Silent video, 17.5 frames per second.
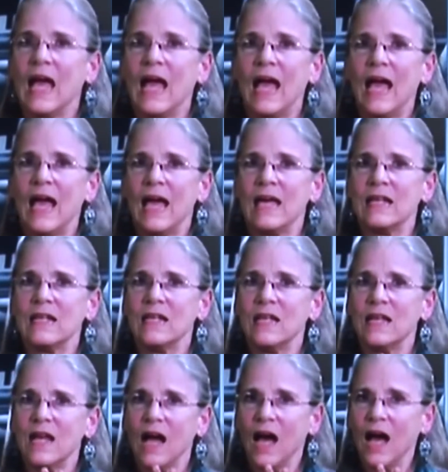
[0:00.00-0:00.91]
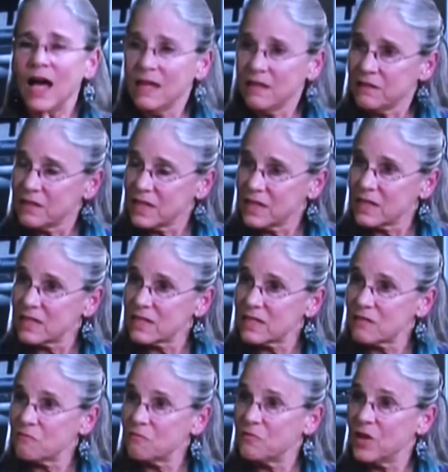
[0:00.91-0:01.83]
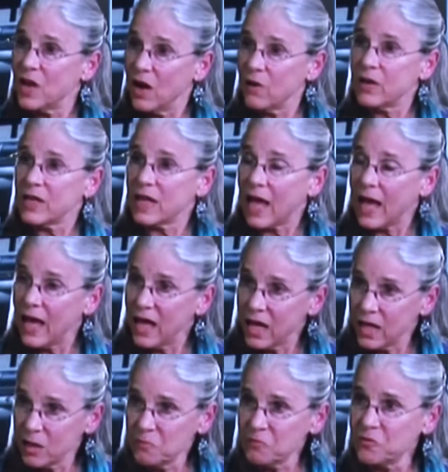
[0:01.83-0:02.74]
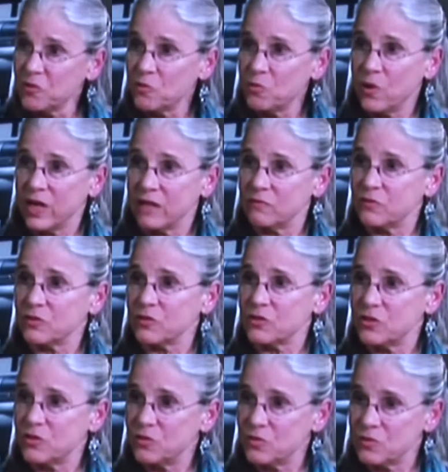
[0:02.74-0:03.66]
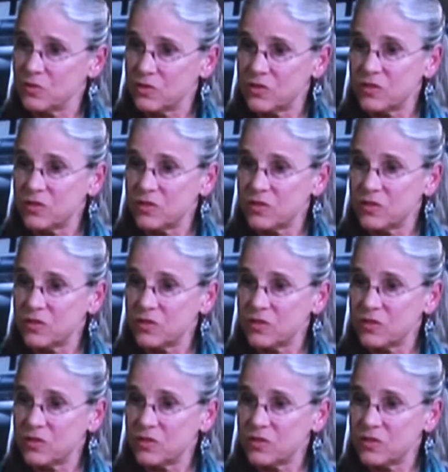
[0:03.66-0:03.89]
And I think it's a very helpful way for students